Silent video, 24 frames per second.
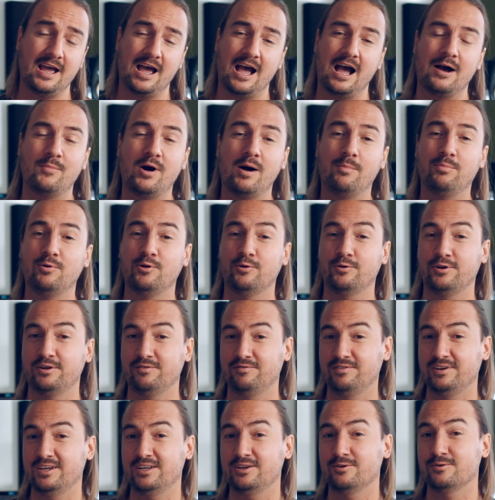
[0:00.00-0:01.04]
I'm uploading
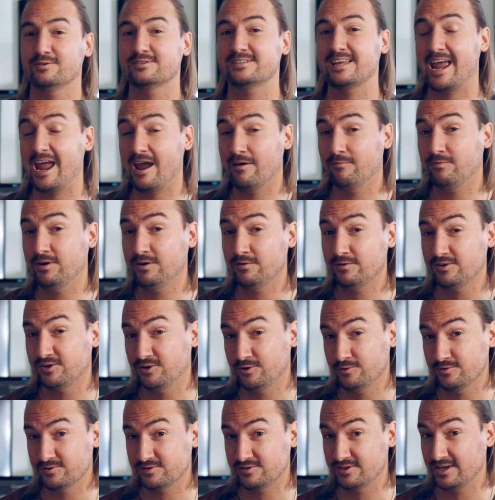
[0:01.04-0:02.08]
videos every
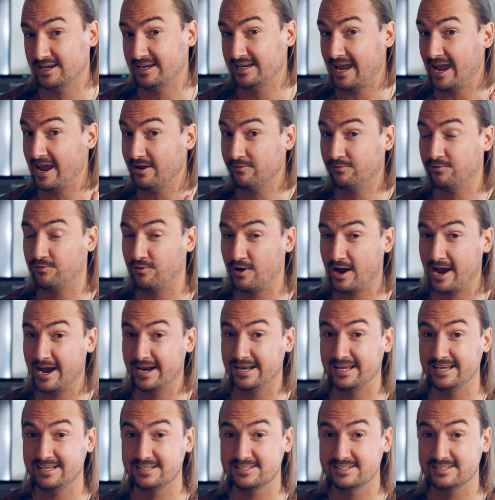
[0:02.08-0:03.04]
Tuesday and Friday,